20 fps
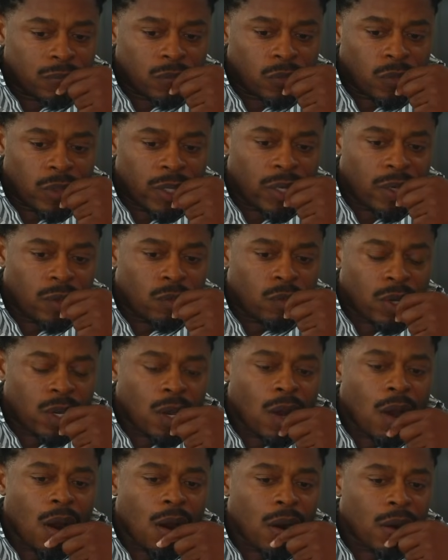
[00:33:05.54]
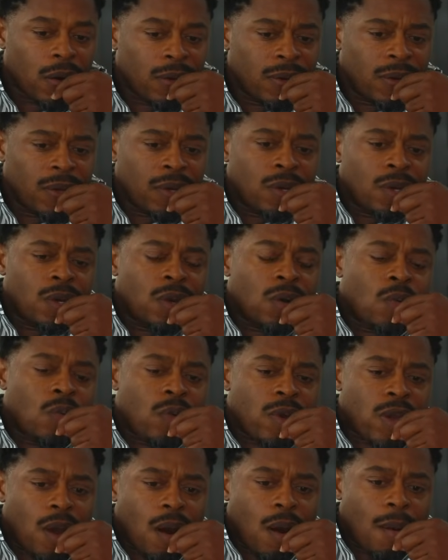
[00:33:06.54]
we are
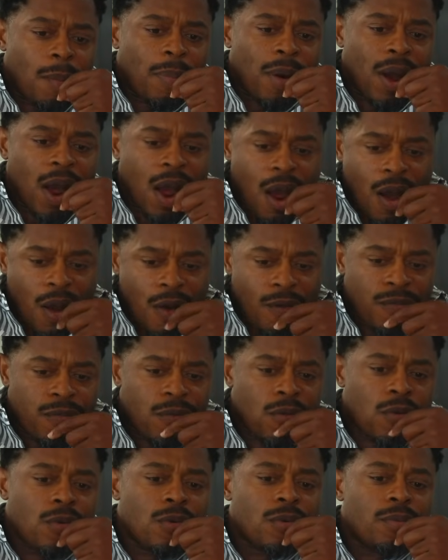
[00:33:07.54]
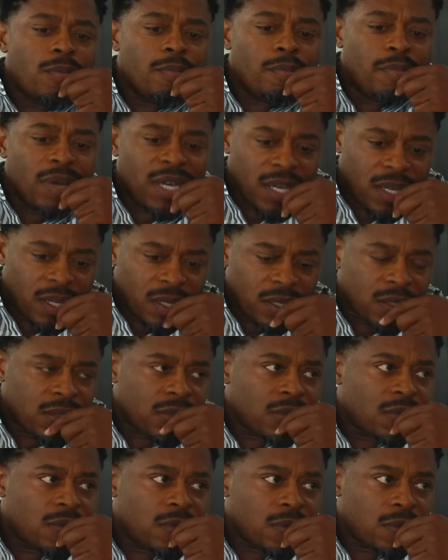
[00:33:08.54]
we are powerful
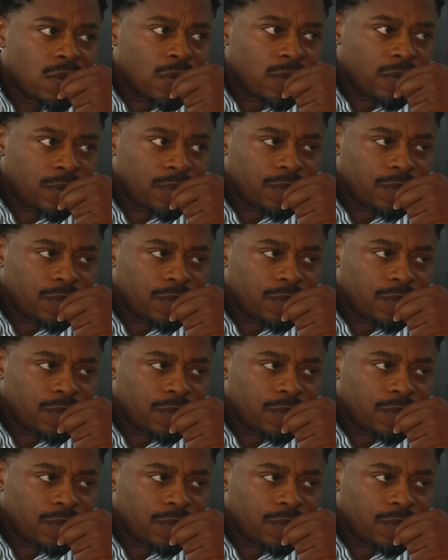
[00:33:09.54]
beings.